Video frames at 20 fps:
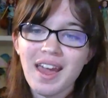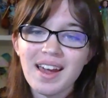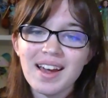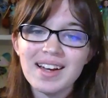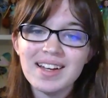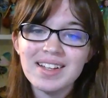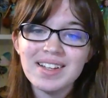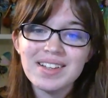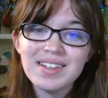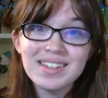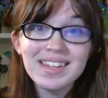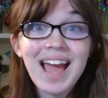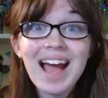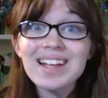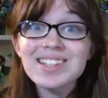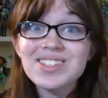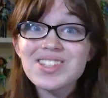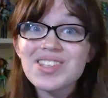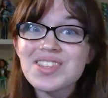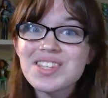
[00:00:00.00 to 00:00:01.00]
And
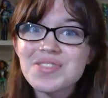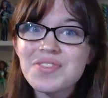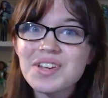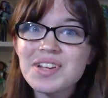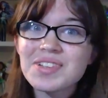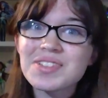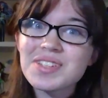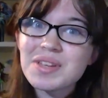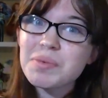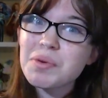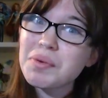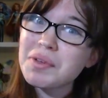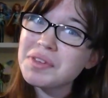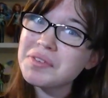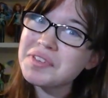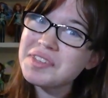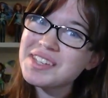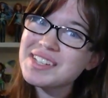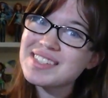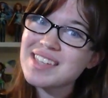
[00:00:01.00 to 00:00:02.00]
yeah, so this video is going to be really,
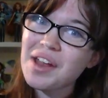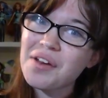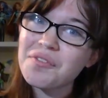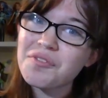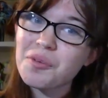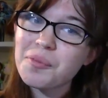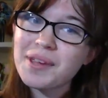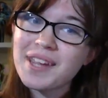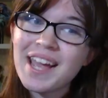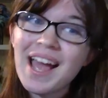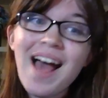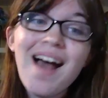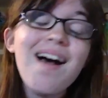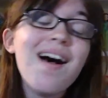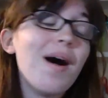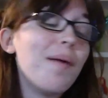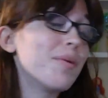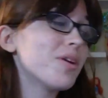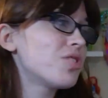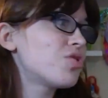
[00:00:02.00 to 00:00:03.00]
really exciting for me.
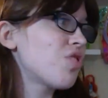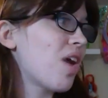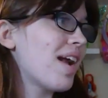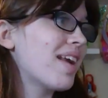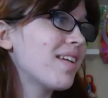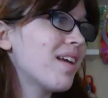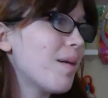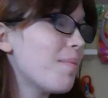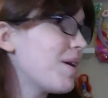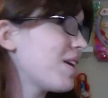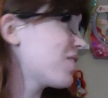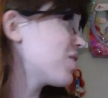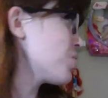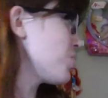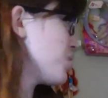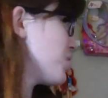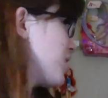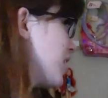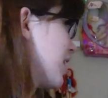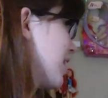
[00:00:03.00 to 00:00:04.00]
I'm going to try to not make this
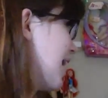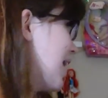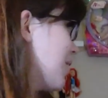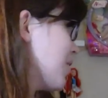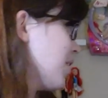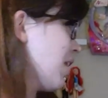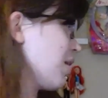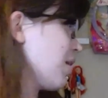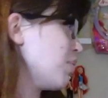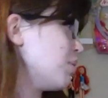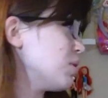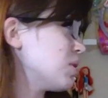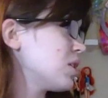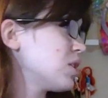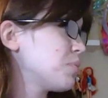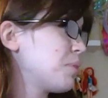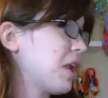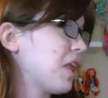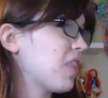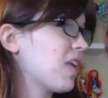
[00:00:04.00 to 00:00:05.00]
one take an hour like
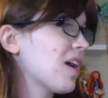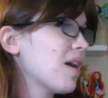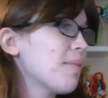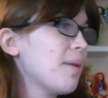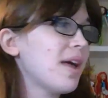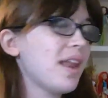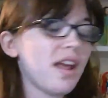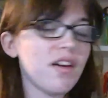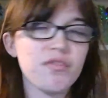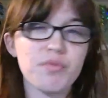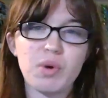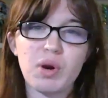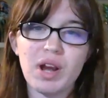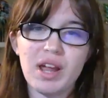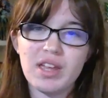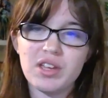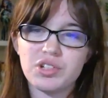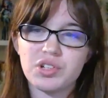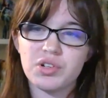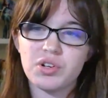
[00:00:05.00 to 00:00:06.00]
Musa's, but I think I might have more
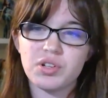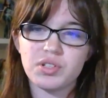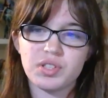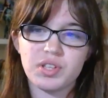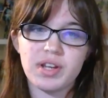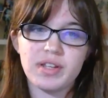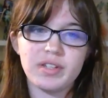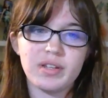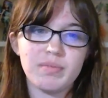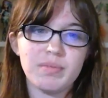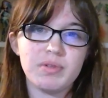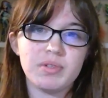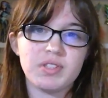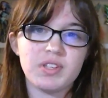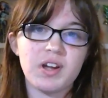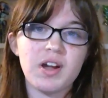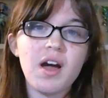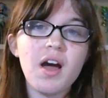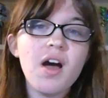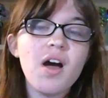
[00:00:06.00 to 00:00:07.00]
Aisha dolls than I did
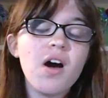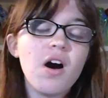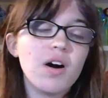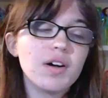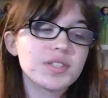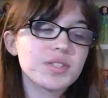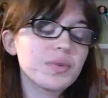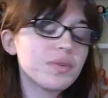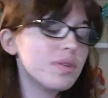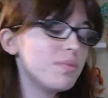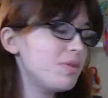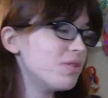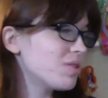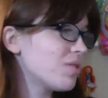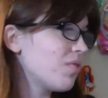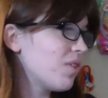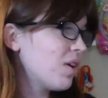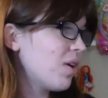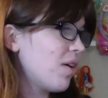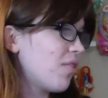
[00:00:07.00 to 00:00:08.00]
Musa. Also, in the
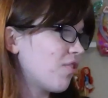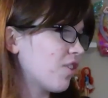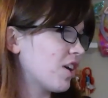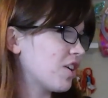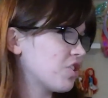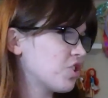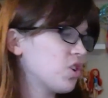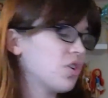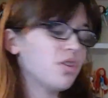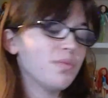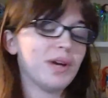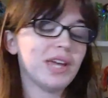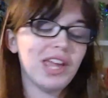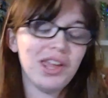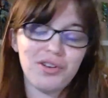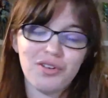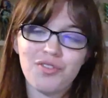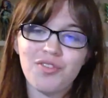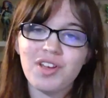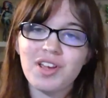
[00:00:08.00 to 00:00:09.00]
Musa video, I forgot to show you my
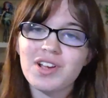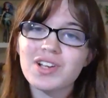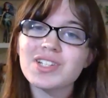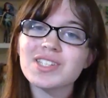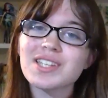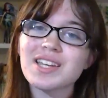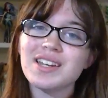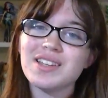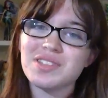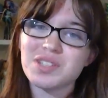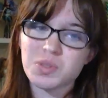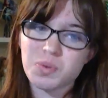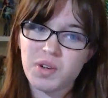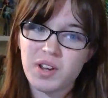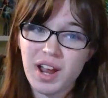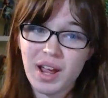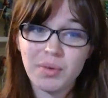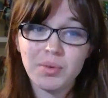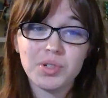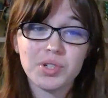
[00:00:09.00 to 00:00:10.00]
Kinder figures, and in this
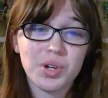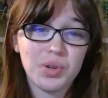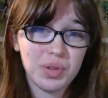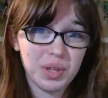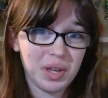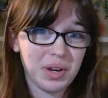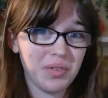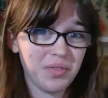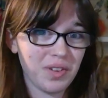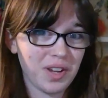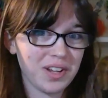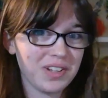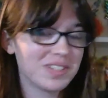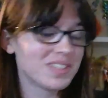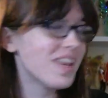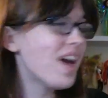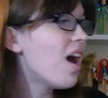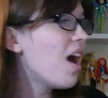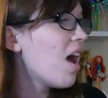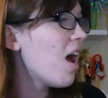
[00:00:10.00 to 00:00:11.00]
one, I will show the Kinder figures.